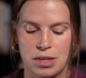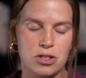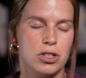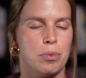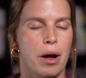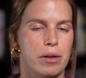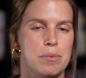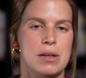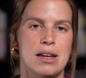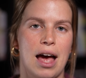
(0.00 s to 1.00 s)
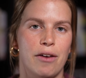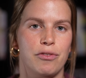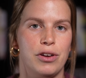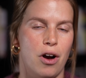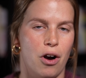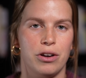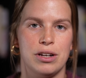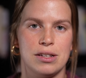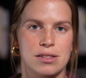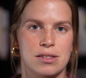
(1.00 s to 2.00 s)
should probably be in every
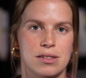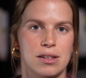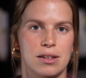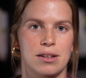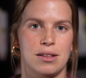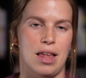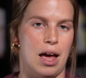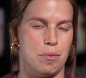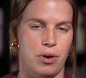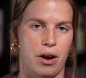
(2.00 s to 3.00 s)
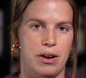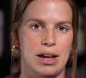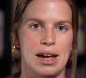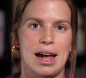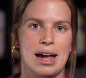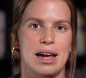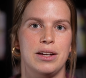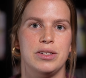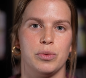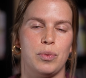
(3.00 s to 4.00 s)
artist's library
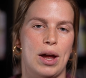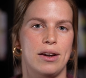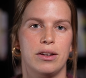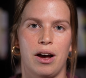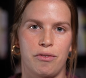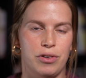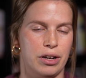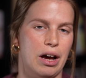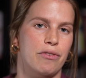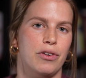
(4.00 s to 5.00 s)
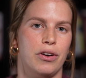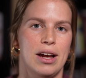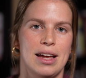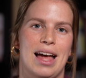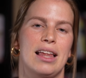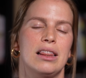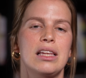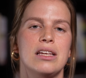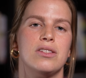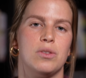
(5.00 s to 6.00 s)
and read cover to cover at
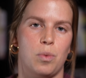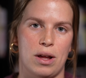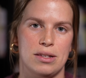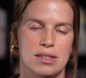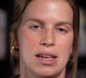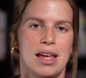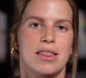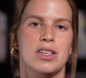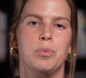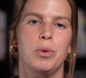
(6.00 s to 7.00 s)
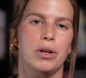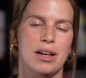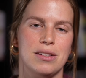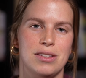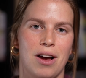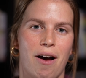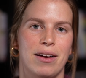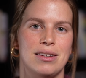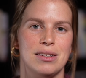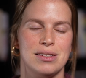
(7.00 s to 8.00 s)
least once. This book has
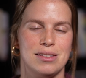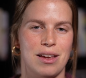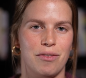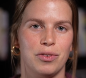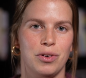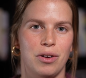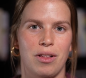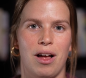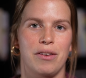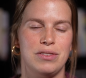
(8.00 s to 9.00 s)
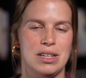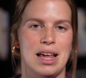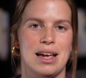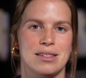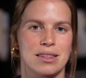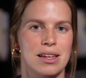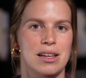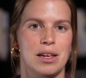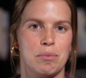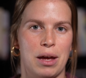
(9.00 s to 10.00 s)
taught several of today's
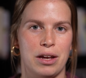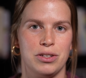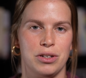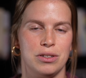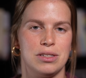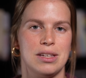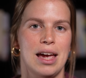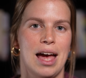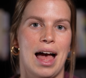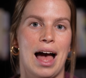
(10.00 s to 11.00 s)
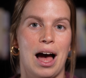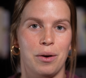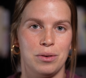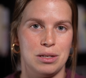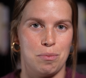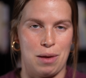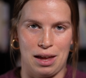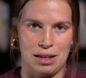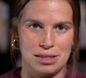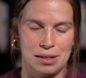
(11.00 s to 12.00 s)
leading painters how to
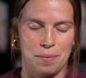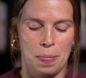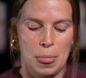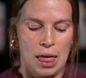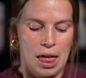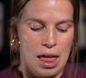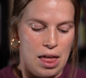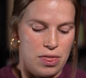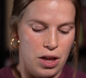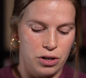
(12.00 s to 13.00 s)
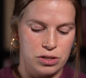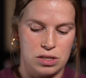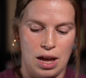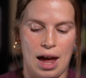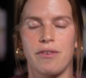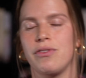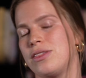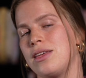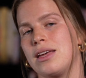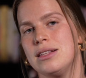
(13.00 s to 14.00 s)
paint. There's
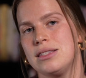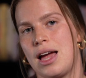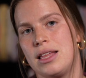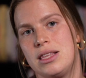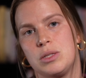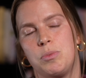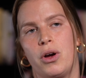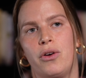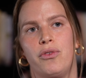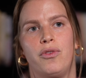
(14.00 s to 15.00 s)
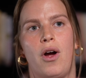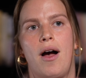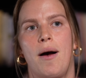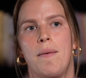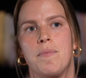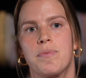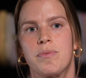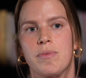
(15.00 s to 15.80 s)
everything inside this book from